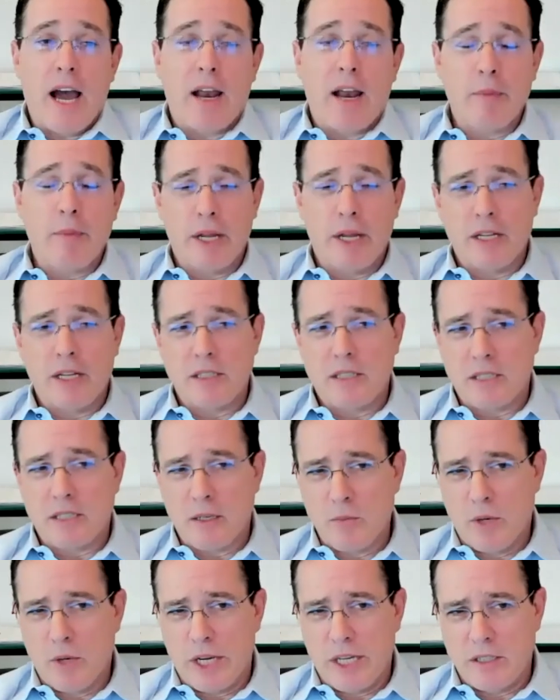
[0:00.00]
I mean, in
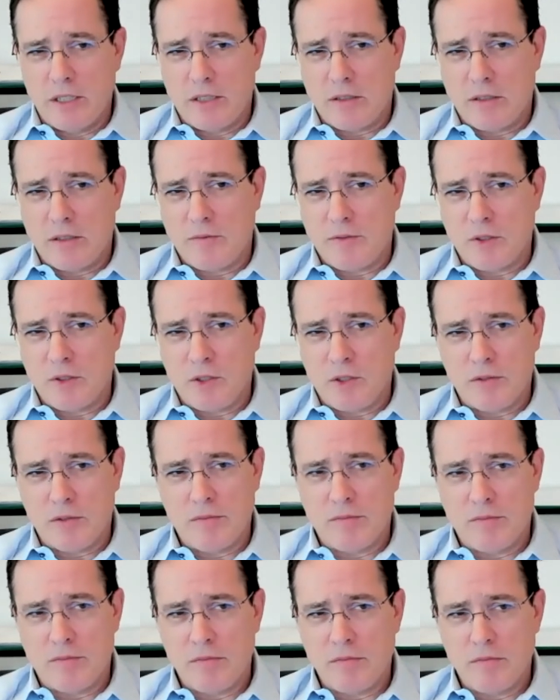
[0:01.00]
some ways,
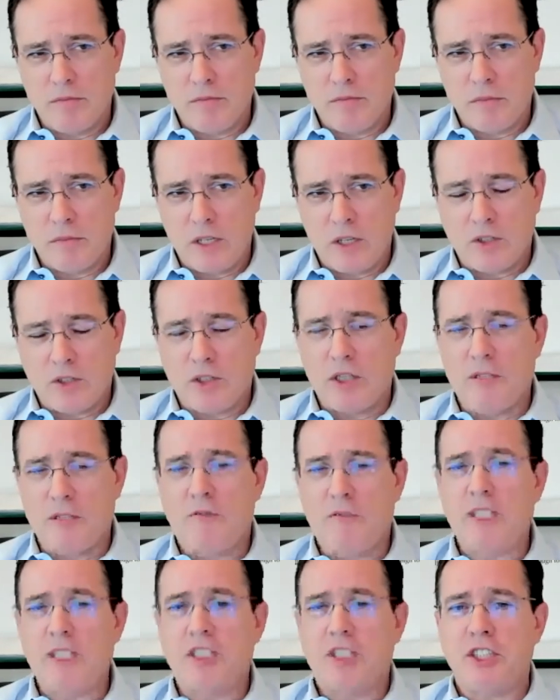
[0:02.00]
there's an
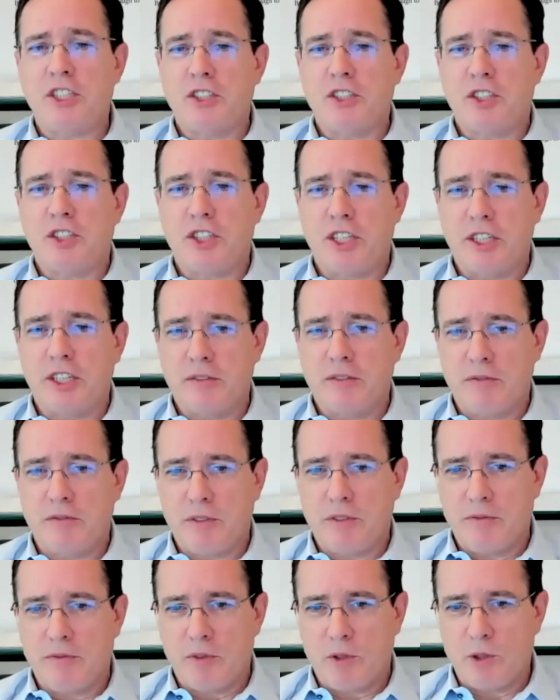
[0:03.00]
efficiency of
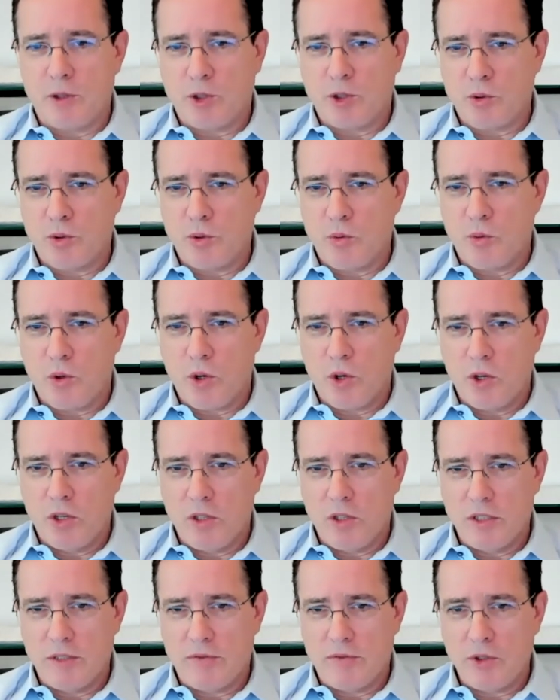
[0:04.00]
the virtual
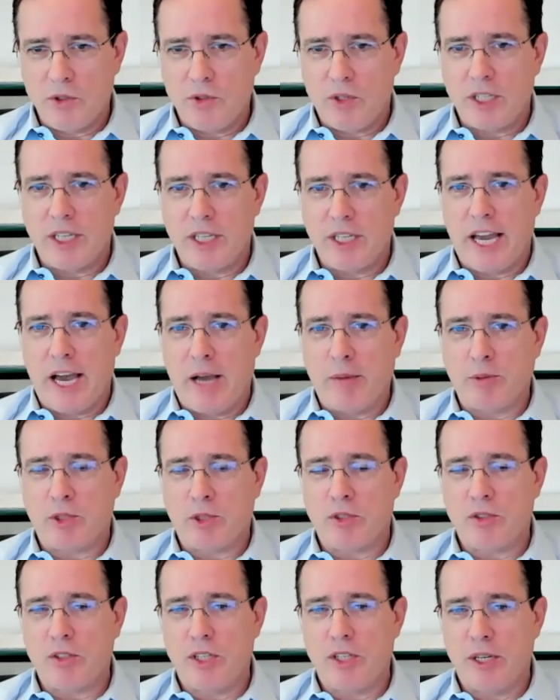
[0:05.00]
world if you can
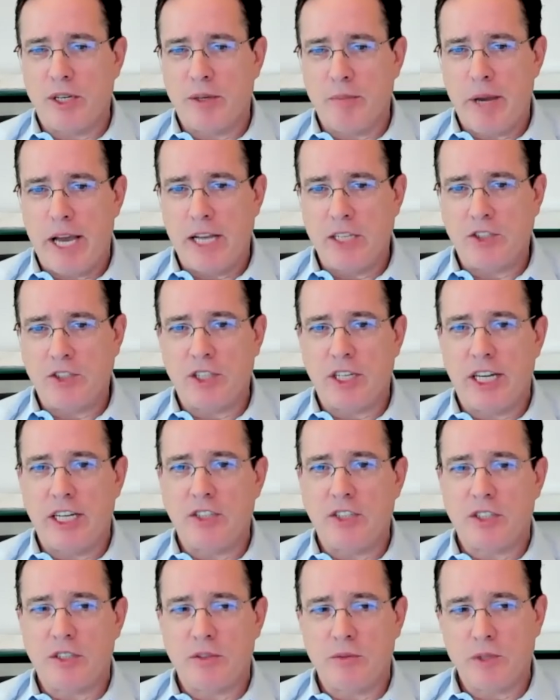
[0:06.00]
capture the
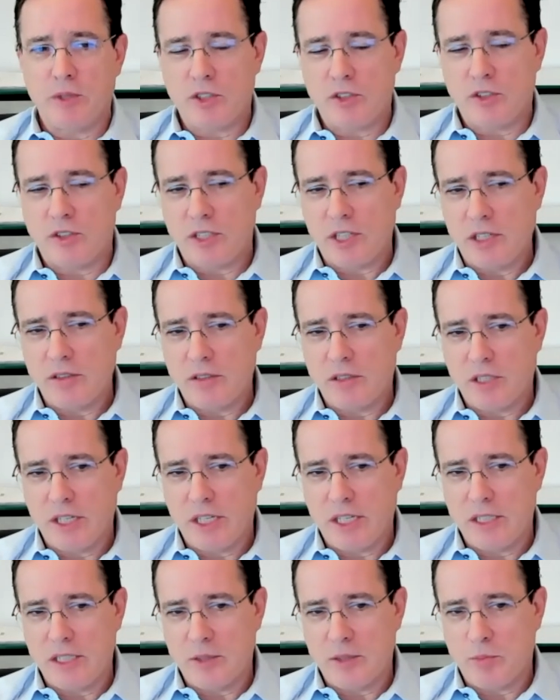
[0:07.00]
imagination, which it sounds
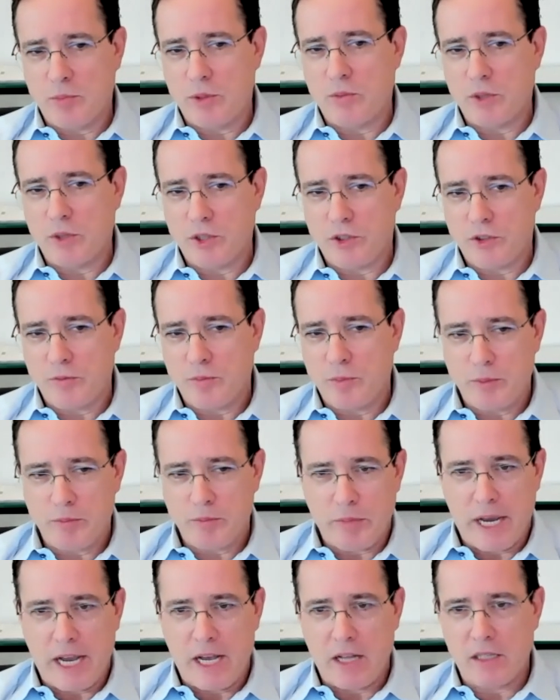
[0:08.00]
like has been what you've been
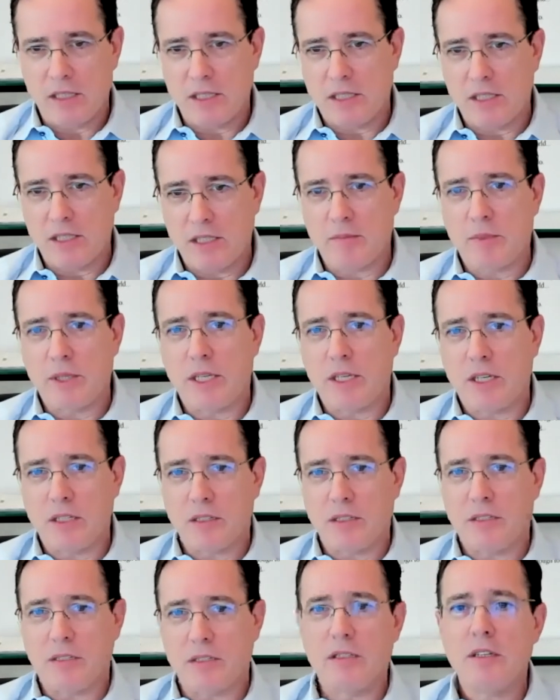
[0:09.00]
balancing,
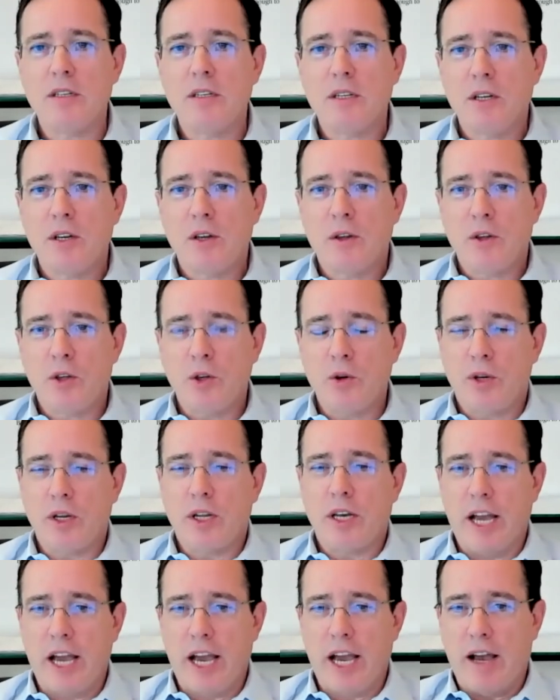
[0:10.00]
because you
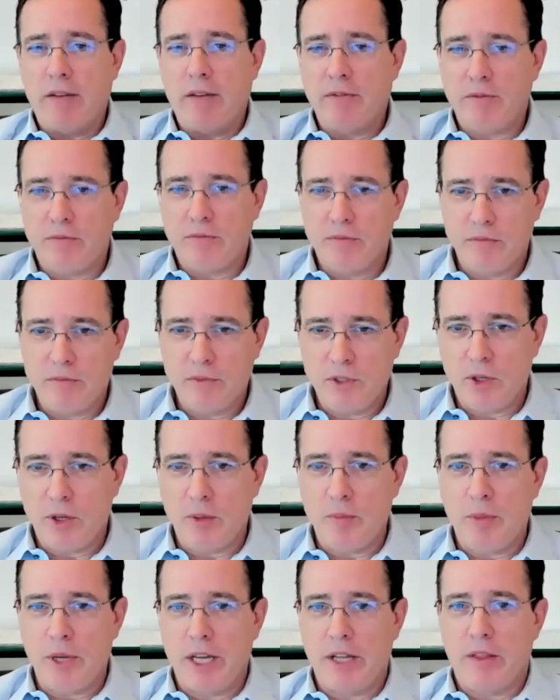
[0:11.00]

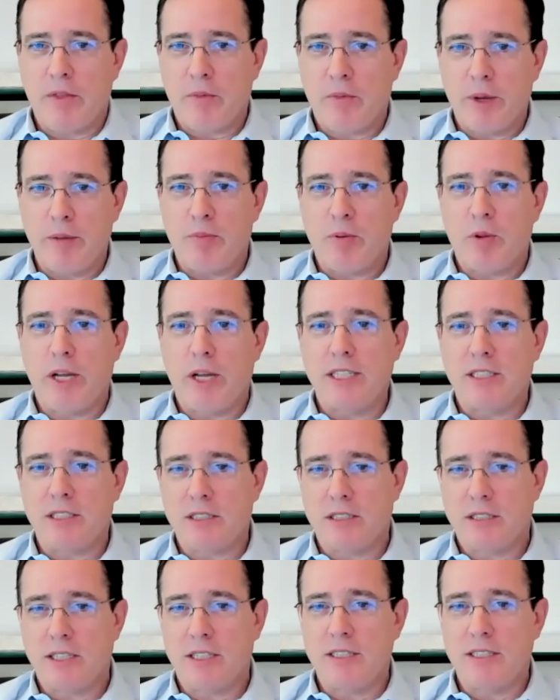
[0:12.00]
can be in 3
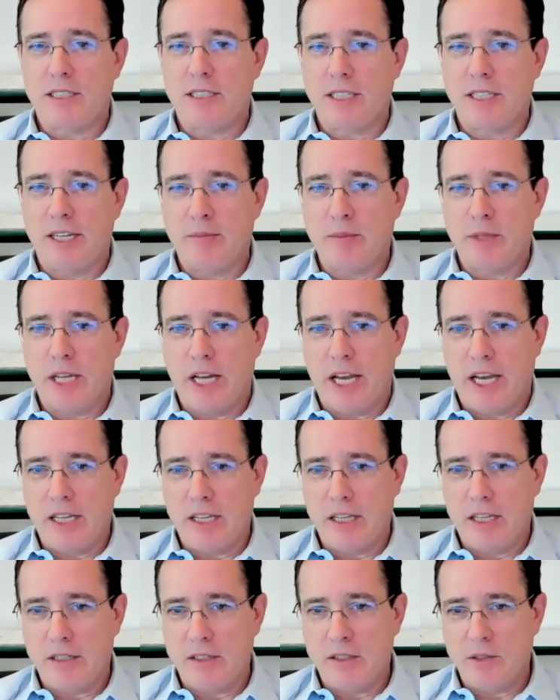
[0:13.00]
places on the same
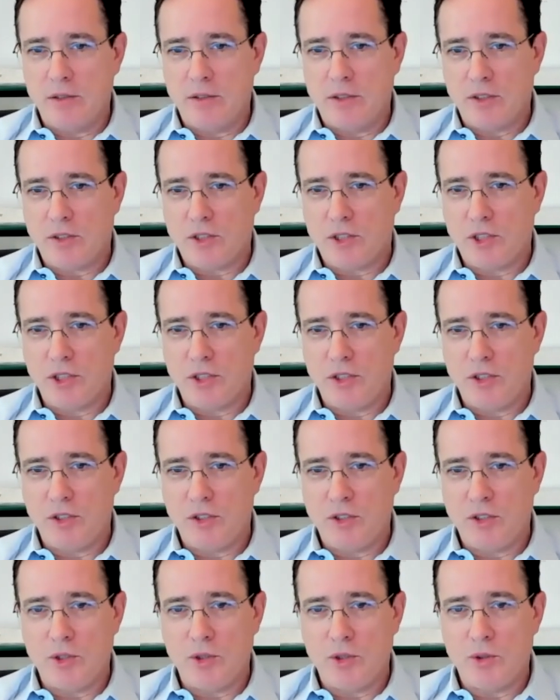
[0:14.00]
day that you just
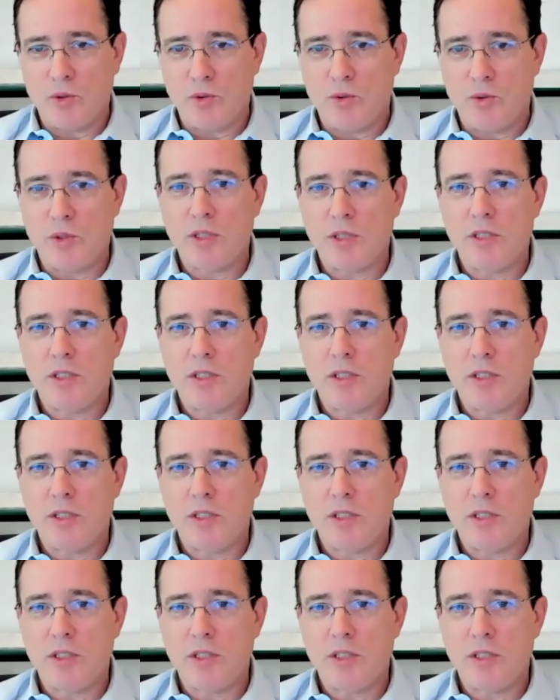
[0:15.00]
couldn't do